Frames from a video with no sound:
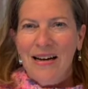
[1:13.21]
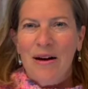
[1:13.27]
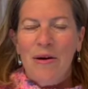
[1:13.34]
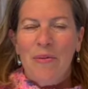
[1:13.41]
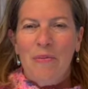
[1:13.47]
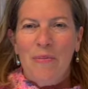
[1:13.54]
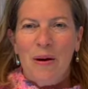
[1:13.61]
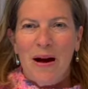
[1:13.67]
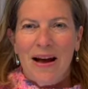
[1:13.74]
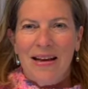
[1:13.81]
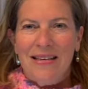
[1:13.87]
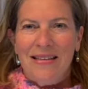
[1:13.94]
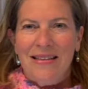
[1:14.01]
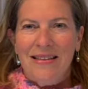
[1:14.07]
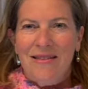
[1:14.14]

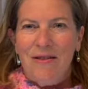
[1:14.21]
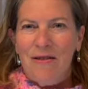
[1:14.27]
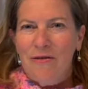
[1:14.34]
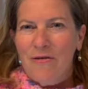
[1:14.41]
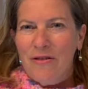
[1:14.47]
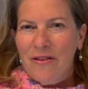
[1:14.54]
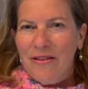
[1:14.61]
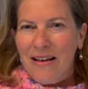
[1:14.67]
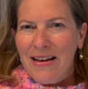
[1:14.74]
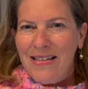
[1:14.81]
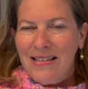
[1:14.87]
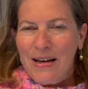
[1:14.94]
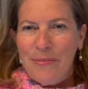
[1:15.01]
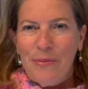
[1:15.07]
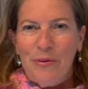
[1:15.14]
but over the last
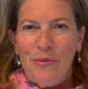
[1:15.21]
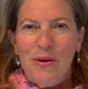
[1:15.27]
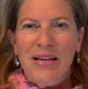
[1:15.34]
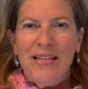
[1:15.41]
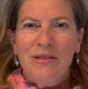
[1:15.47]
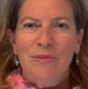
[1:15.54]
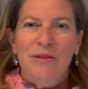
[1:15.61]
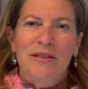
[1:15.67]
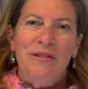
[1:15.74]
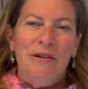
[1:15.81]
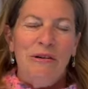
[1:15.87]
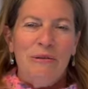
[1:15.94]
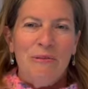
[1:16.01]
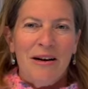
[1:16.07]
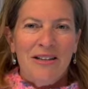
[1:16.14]
couple of weeks, we
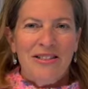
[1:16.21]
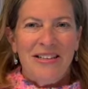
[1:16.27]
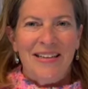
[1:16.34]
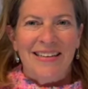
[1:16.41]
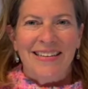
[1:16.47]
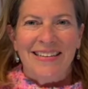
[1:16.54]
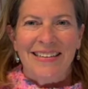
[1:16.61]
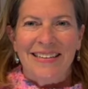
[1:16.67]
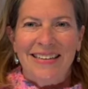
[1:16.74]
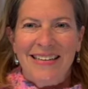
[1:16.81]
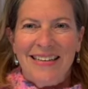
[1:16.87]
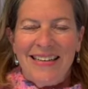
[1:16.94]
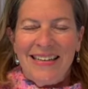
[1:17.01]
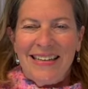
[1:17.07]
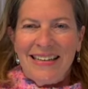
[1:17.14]
started watching
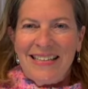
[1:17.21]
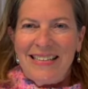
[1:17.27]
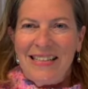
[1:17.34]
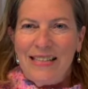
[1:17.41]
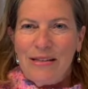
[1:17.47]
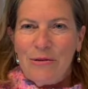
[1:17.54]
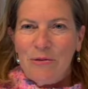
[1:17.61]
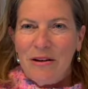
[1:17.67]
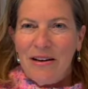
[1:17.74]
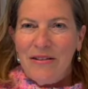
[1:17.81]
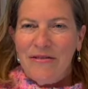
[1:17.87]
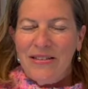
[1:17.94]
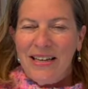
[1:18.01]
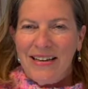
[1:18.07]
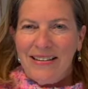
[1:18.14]
season 1
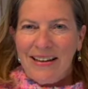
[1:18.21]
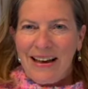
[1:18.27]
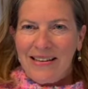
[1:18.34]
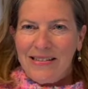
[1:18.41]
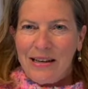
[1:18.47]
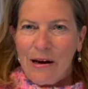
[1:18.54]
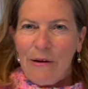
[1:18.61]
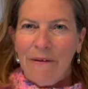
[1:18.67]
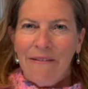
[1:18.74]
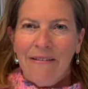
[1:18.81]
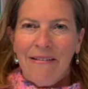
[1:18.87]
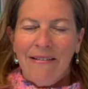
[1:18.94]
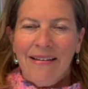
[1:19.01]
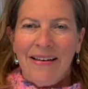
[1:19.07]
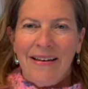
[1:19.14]
of Ted Lasso,
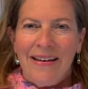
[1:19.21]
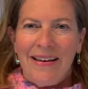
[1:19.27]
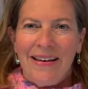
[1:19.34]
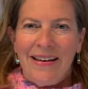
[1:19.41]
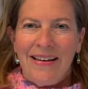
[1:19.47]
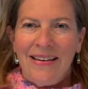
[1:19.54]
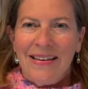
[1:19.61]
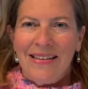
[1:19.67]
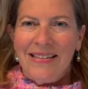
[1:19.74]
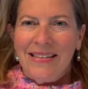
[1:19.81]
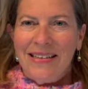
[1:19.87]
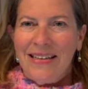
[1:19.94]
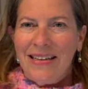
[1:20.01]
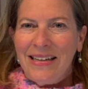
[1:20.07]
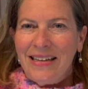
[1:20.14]
and
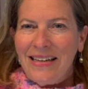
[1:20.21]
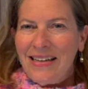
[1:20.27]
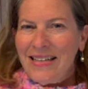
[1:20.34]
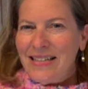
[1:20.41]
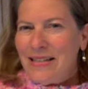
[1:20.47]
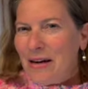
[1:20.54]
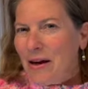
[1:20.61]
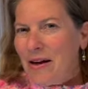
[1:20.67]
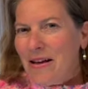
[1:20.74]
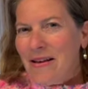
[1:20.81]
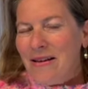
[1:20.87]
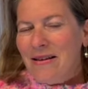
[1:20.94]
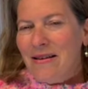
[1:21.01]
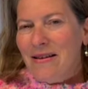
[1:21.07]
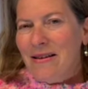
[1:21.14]
it's
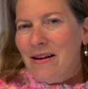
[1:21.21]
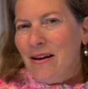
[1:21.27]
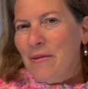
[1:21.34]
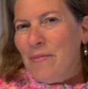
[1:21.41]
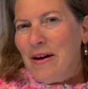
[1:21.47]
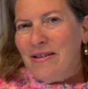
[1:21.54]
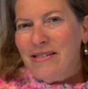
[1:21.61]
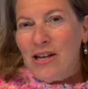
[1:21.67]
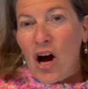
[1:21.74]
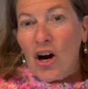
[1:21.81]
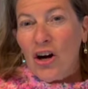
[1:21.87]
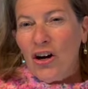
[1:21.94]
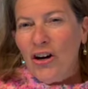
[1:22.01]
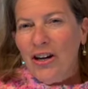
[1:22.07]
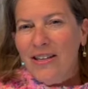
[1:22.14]
about
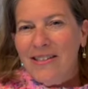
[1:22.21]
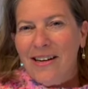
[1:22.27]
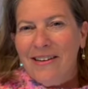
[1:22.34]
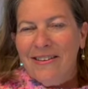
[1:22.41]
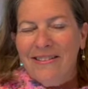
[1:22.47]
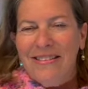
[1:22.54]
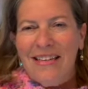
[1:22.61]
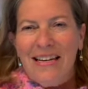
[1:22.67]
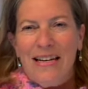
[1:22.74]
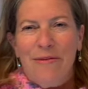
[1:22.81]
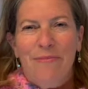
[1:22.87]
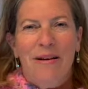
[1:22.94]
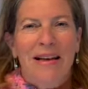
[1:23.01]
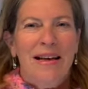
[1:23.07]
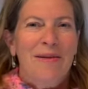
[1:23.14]
soccer, a soccer
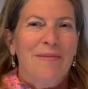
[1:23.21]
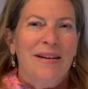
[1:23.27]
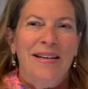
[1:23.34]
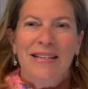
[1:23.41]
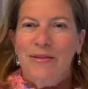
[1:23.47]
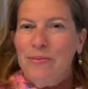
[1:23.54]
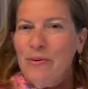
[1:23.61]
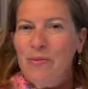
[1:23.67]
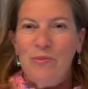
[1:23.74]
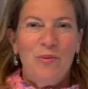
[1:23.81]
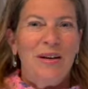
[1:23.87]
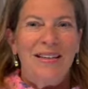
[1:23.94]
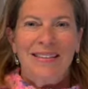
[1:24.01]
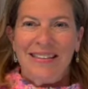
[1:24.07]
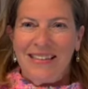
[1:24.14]
team. My husband
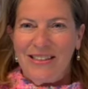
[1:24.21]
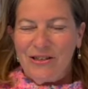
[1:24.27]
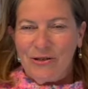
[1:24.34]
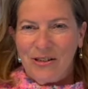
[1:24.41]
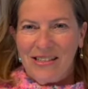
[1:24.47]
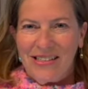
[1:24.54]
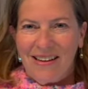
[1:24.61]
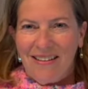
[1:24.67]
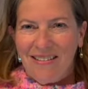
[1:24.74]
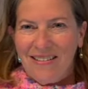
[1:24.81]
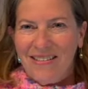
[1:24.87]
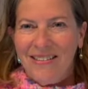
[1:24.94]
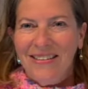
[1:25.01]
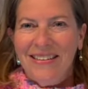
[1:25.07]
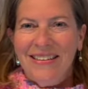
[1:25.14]
really enjoys soccer,